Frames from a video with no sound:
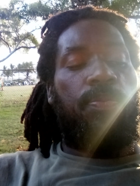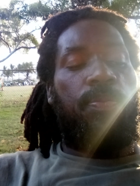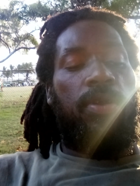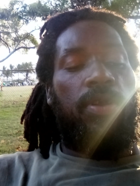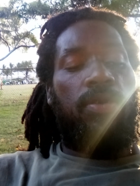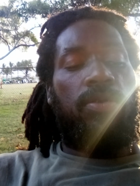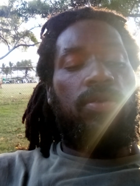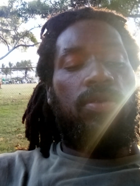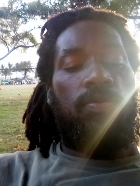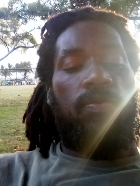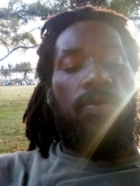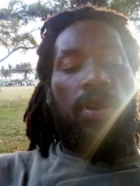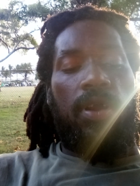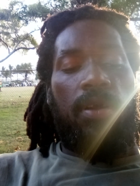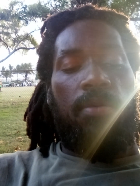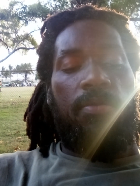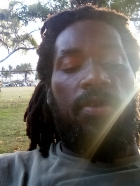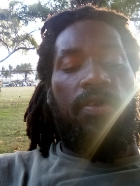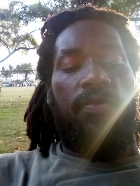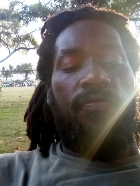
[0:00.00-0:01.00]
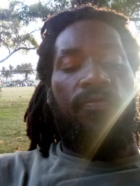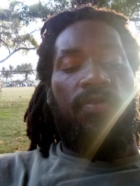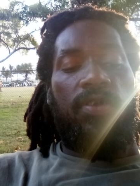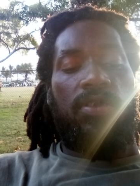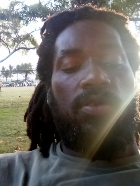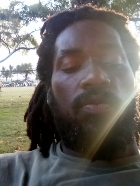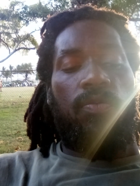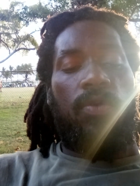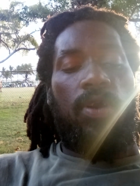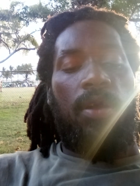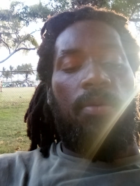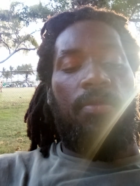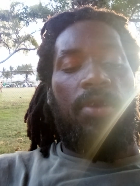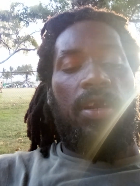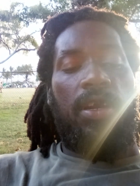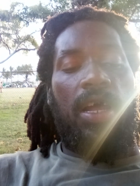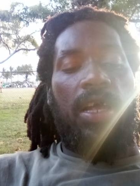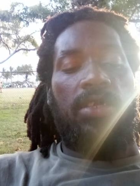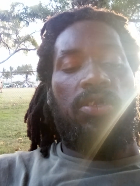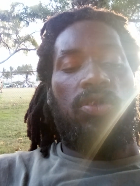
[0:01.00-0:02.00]
spiritual realm and the physical realm
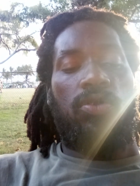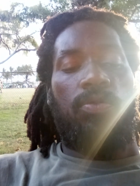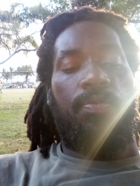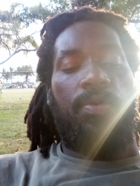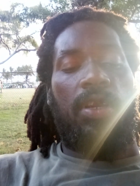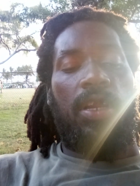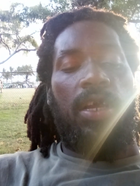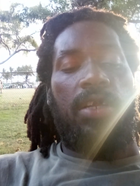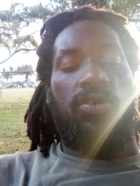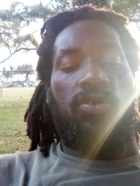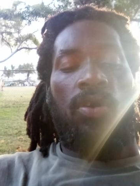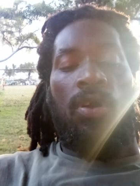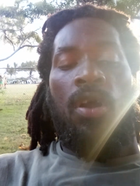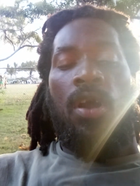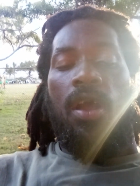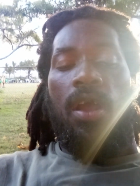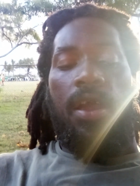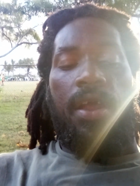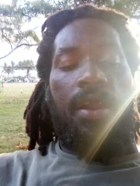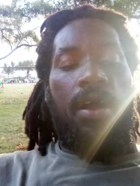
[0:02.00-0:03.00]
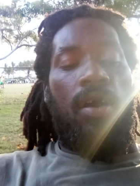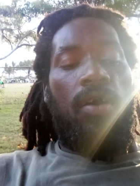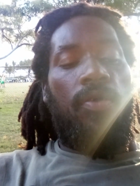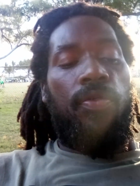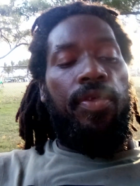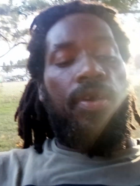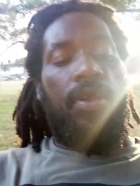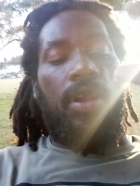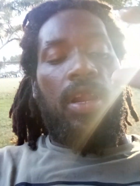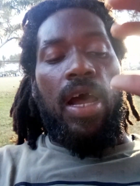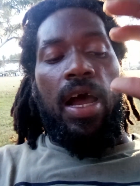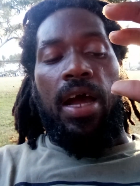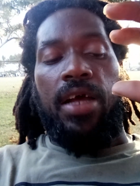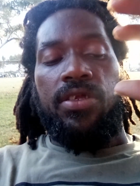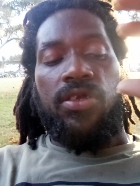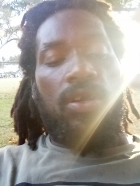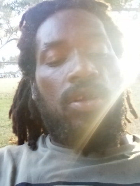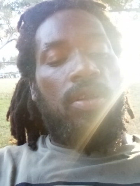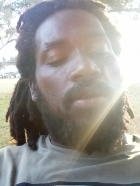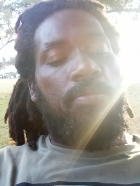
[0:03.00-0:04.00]
and that's supernatural. And all their
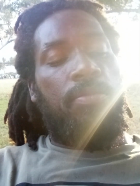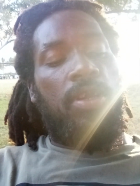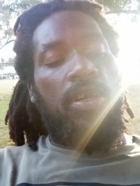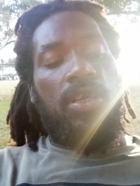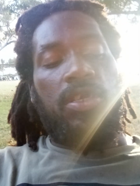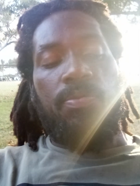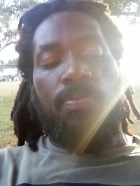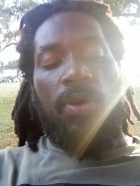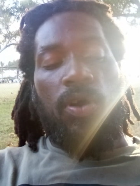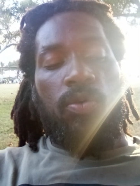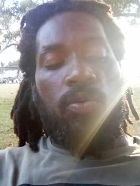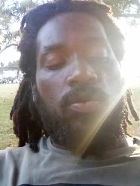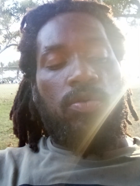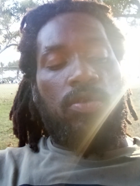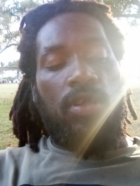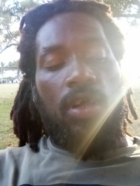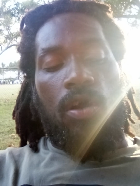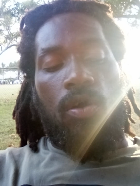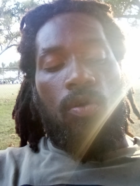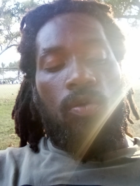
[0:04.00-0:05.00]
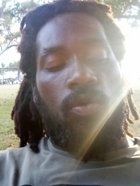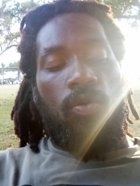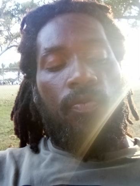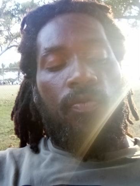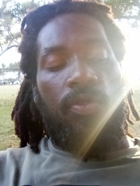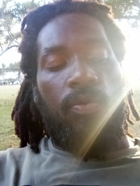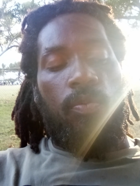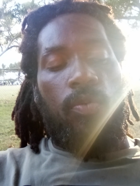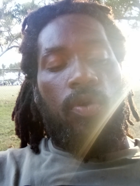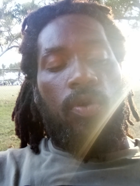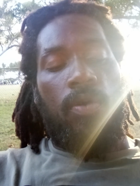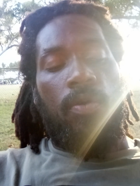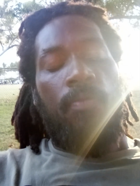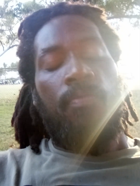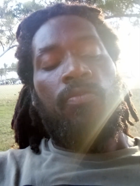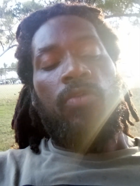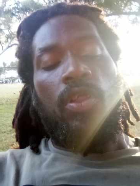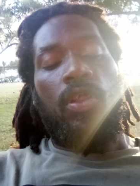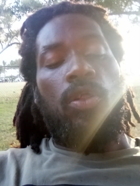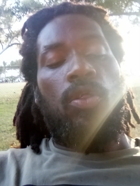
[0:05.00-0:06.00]
lives are going to be exposed all over the world.
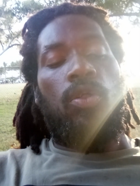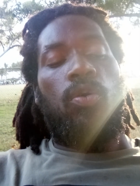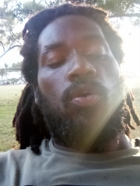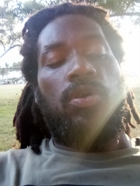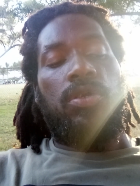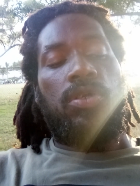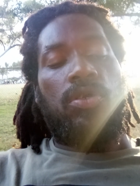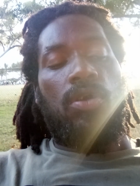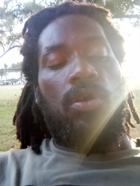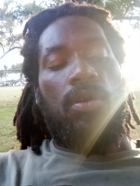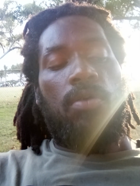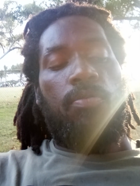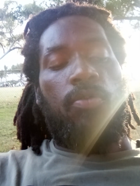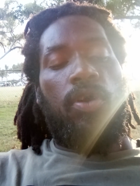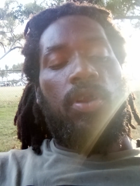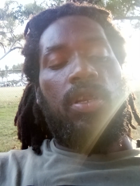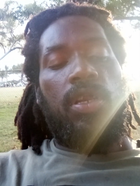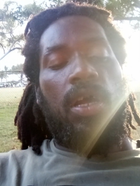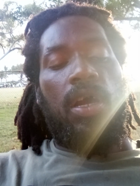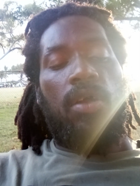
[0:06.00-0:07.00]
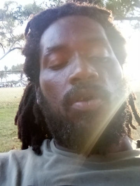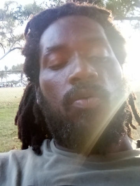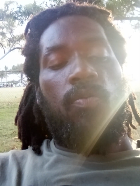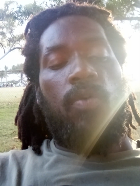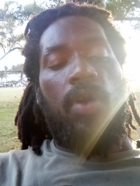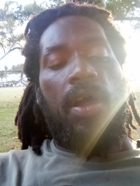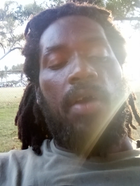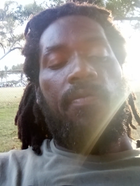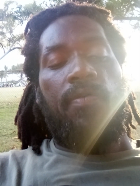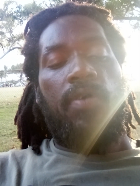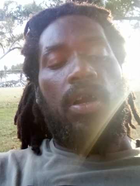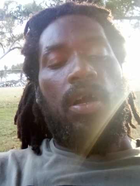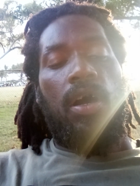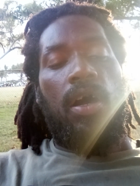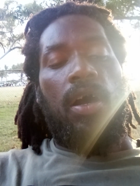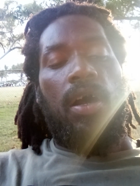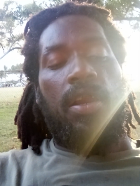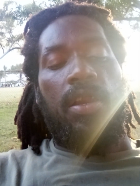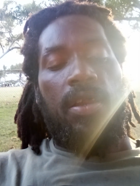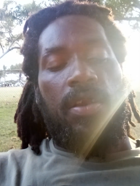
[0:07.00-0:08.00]
The Lord is going to bring down the wrath of
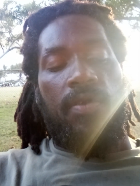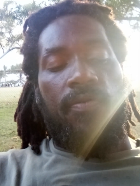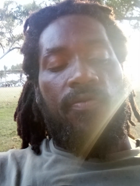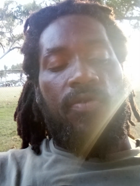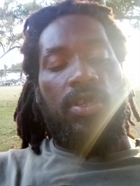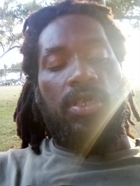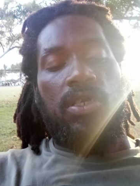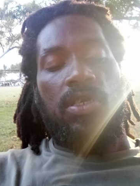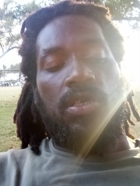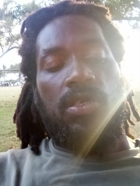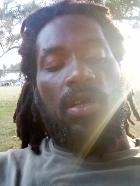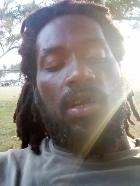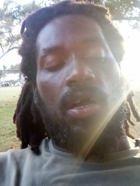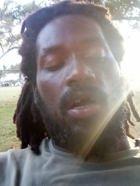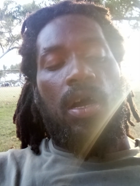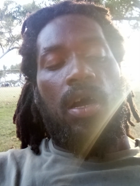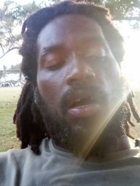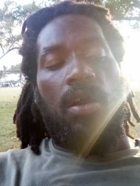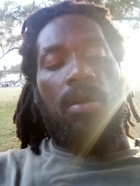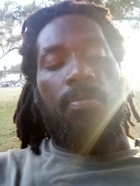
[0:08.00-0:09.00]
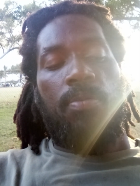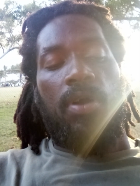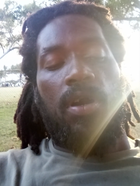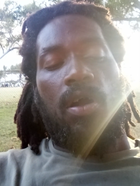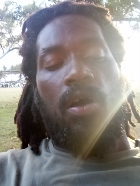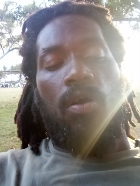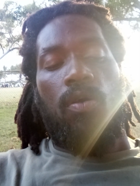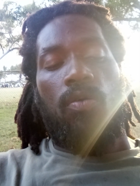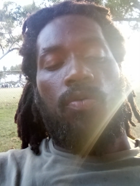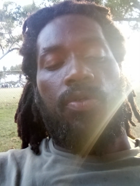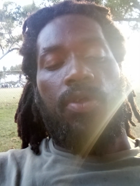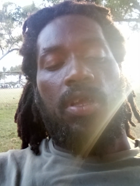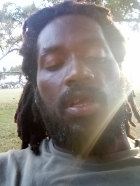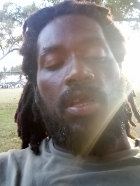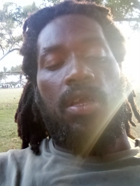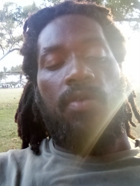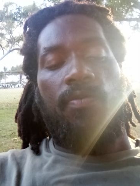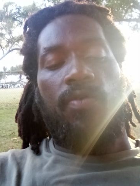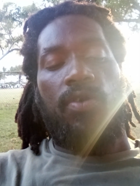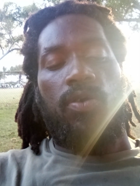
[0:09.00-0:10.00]
God and the vengeance of God upon all the
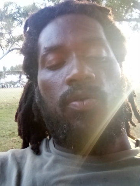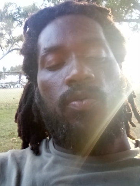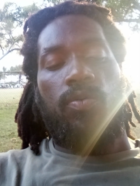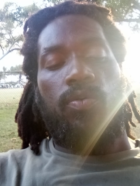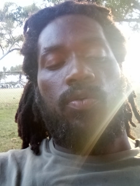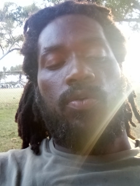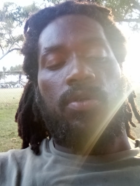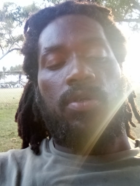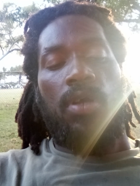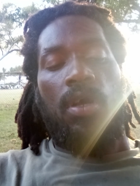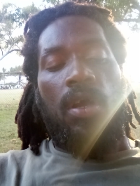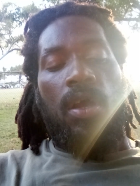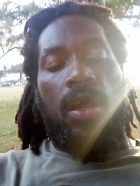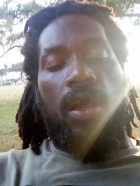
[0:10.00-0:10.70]
evildoers